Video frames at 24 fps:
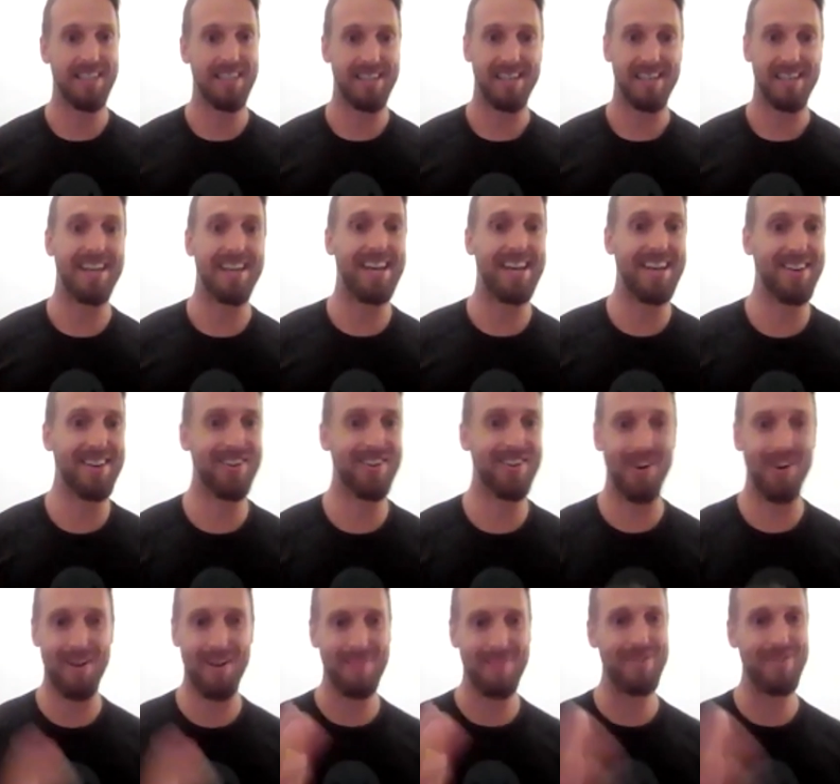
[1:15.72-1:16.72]

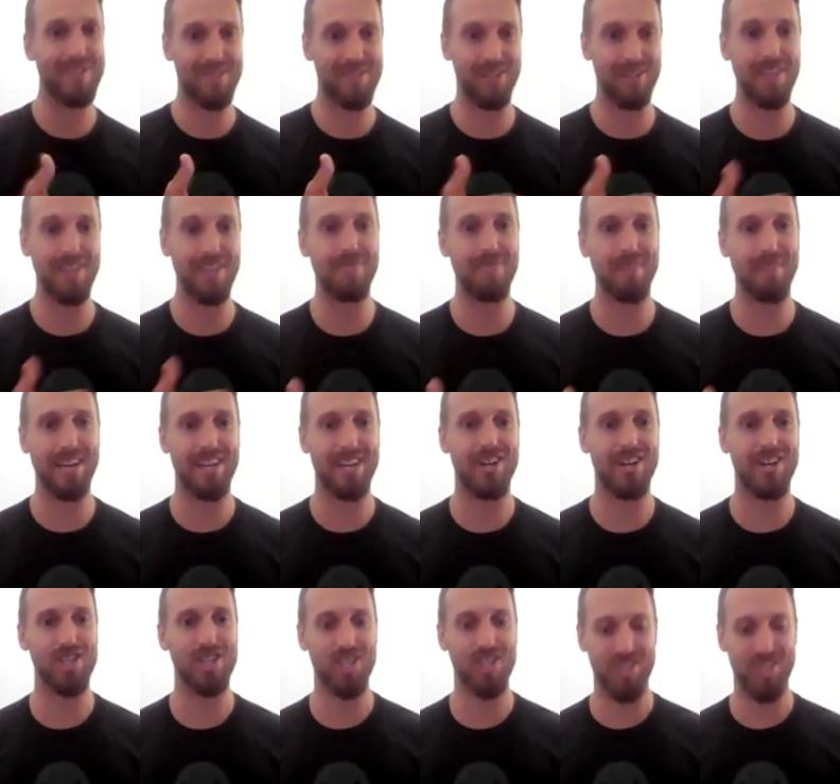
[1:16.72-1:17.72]
I'm leaving my
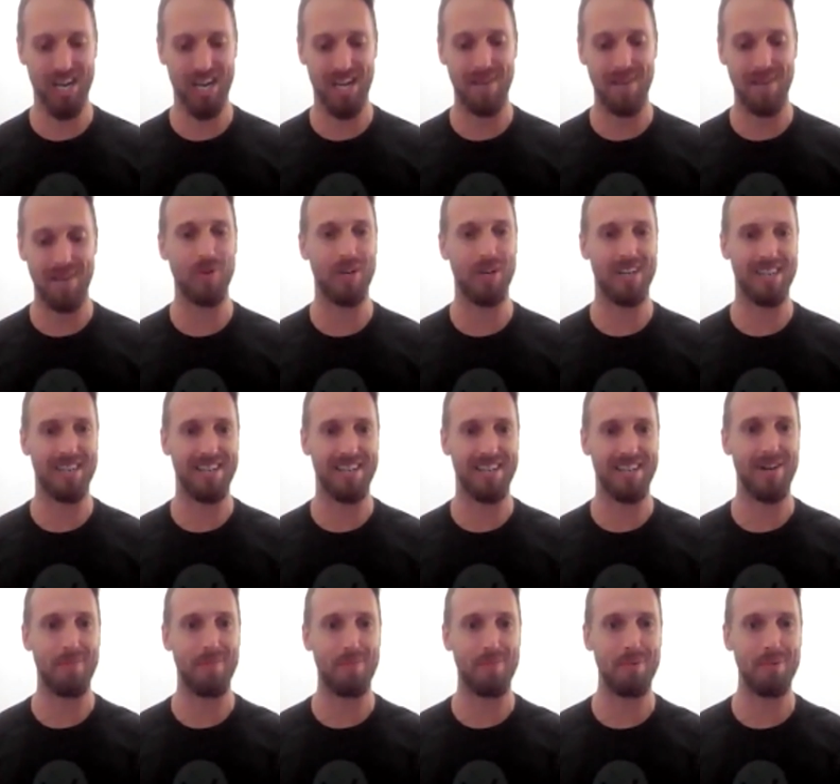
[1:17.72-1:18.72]
cushy job where,
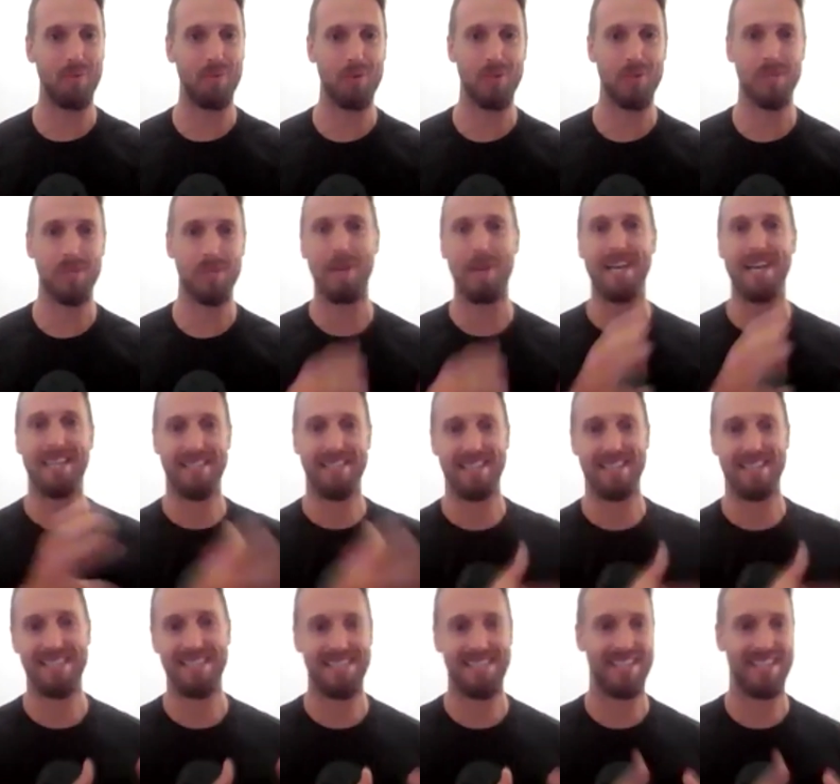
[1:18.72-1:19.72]
people respect
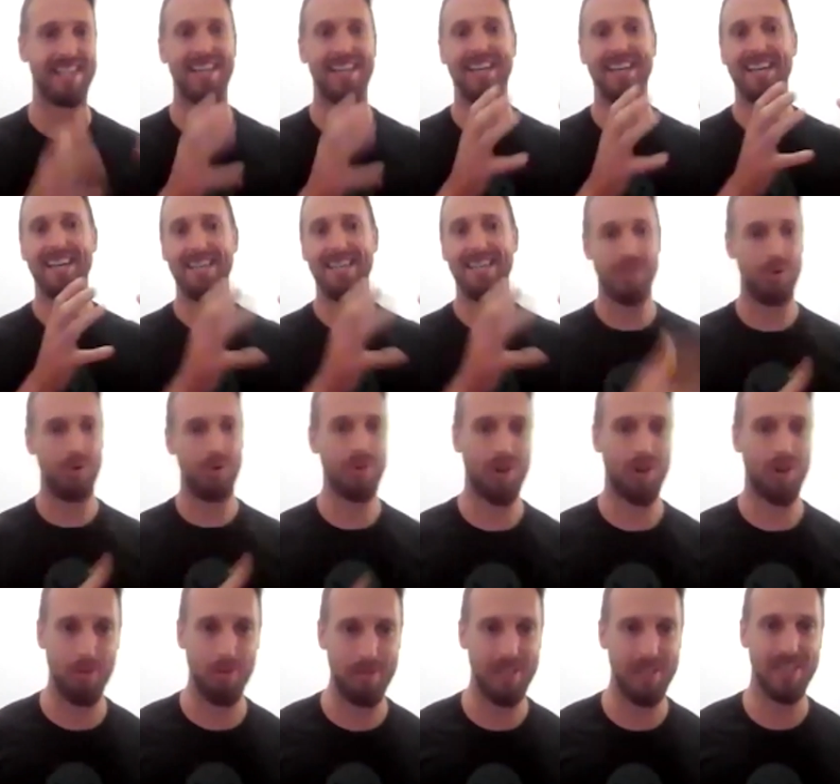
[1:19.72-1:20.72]
this and don't
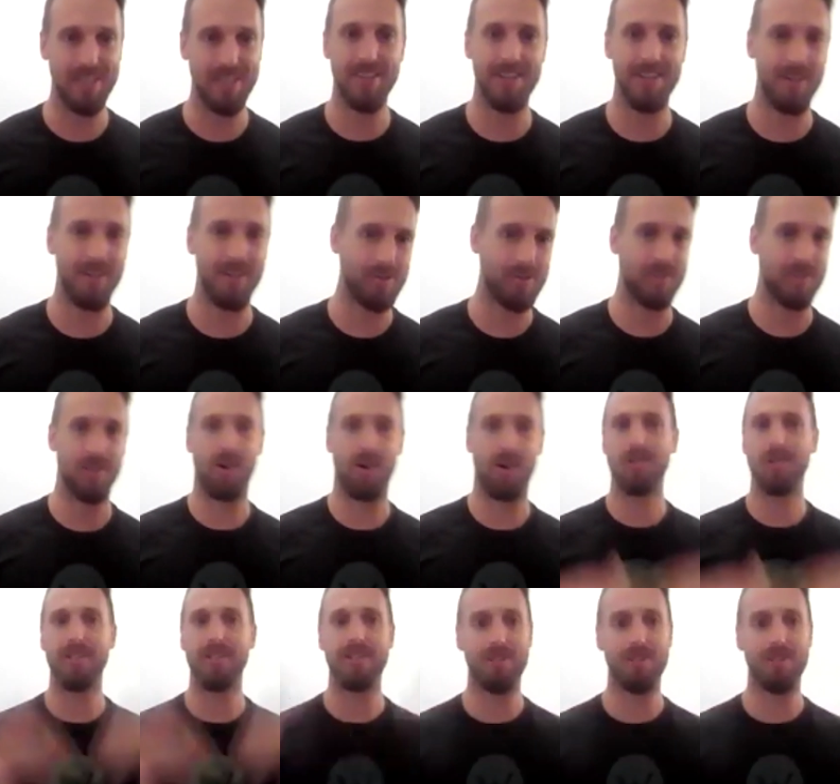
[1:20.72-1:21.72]
call me,
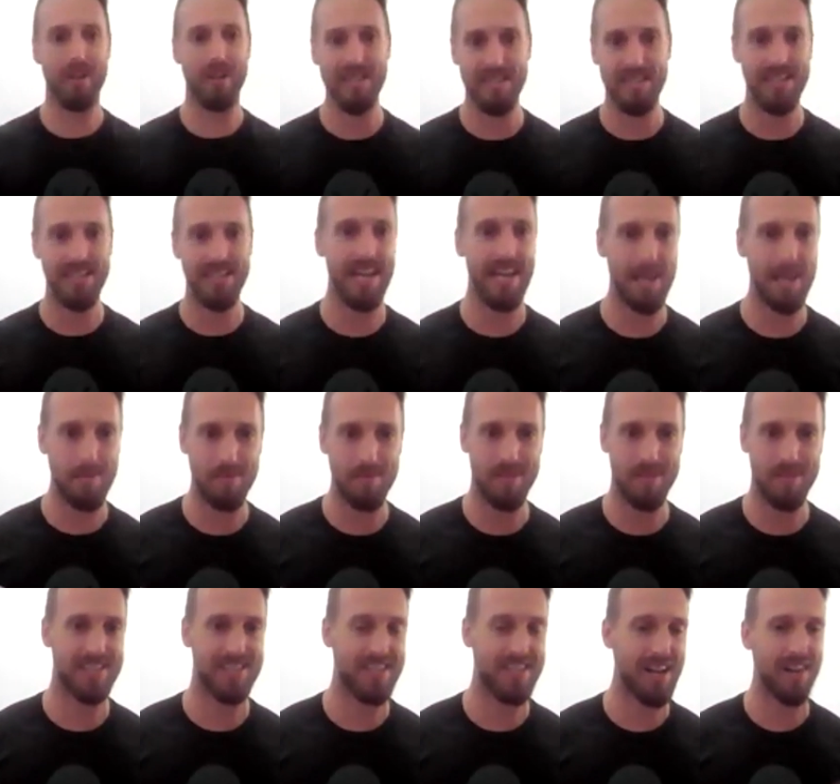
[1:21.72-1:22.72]
all these crazy names
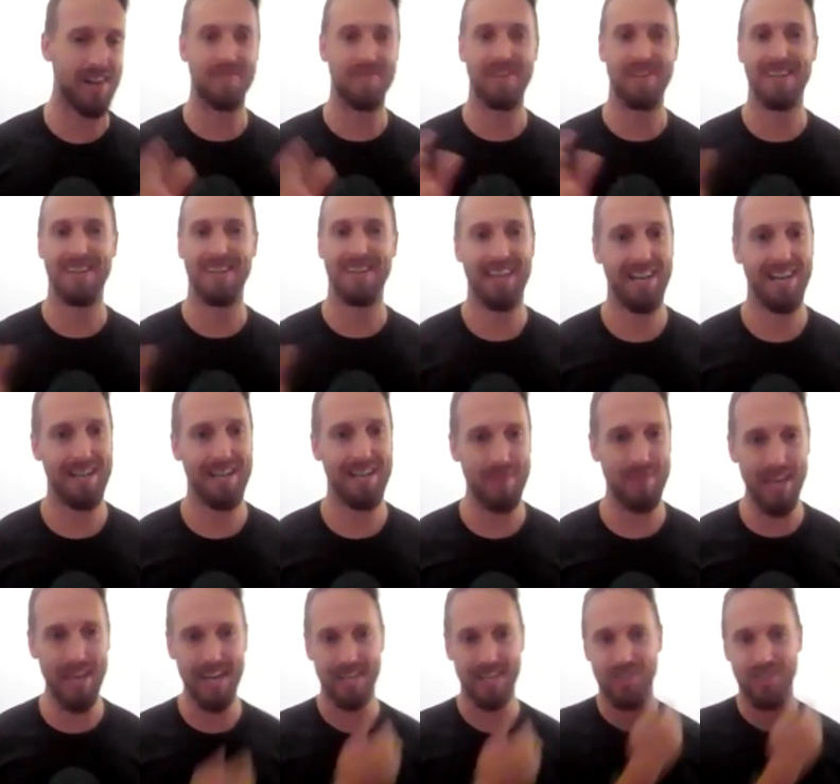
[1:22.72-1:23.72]
and stuff.
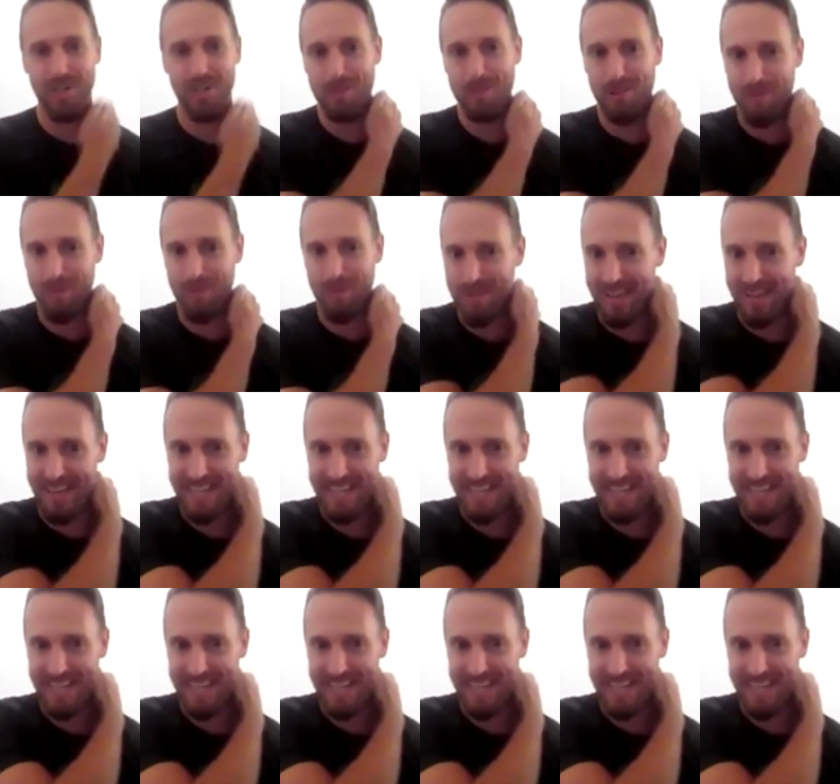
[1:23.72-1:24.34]
Yeah, talk me through that.